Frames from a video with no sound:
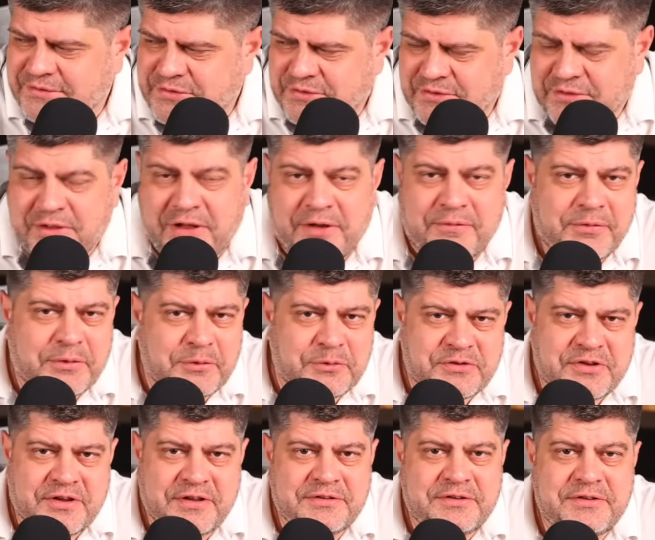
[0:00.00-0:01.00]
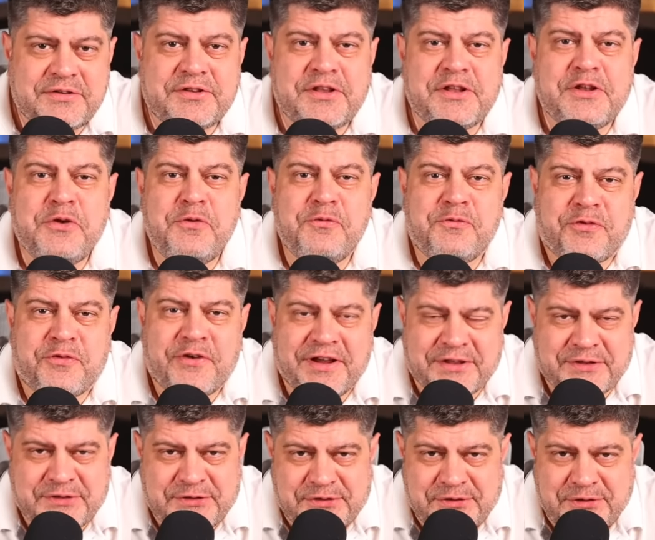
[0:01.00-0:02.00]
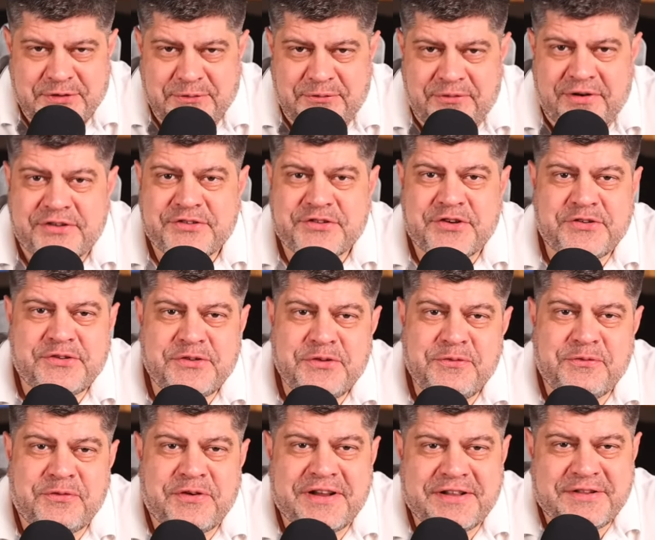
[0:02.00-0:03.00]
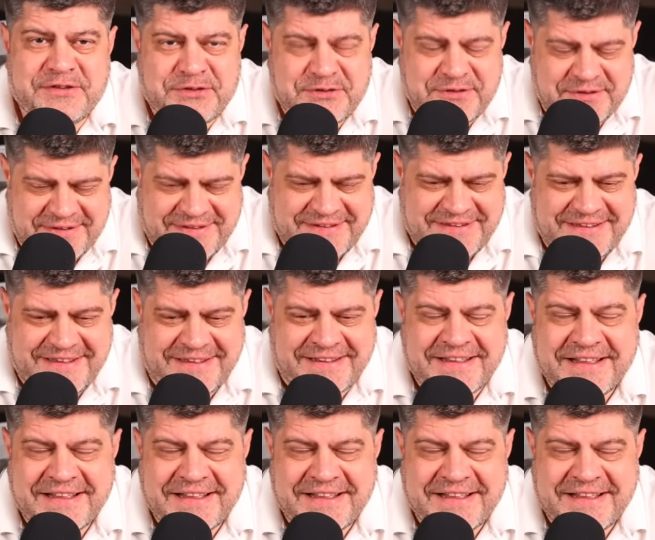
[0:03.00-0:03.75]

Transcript: Love those countries. The new friends, you know, Russia's new friends. Yeah.